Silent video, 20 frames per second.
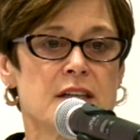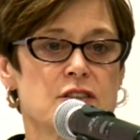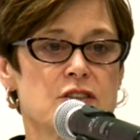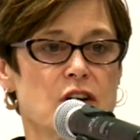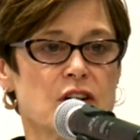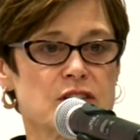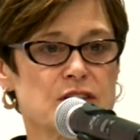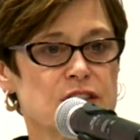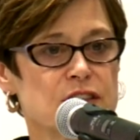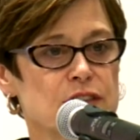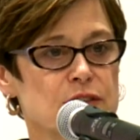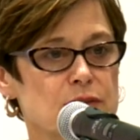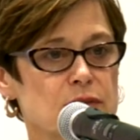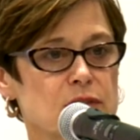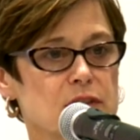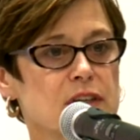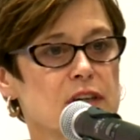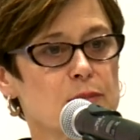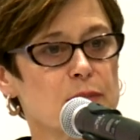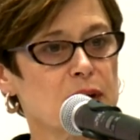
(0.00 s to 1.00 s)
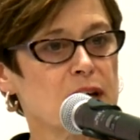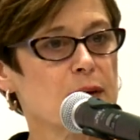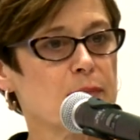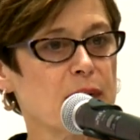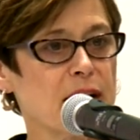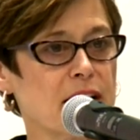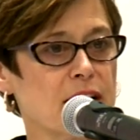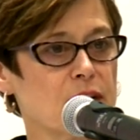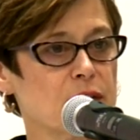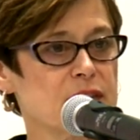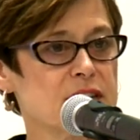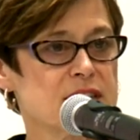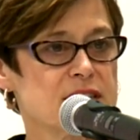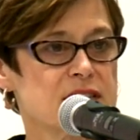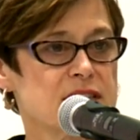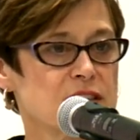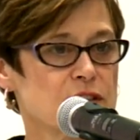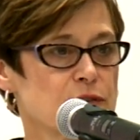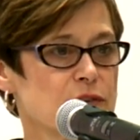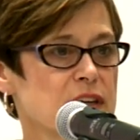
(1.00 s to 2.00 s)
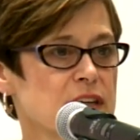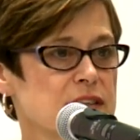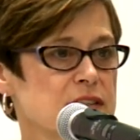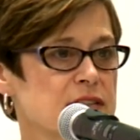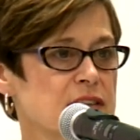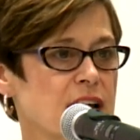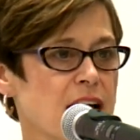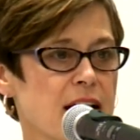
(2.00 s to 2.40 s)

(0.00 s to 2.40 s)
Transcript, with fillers: talk to you a little bit about this series.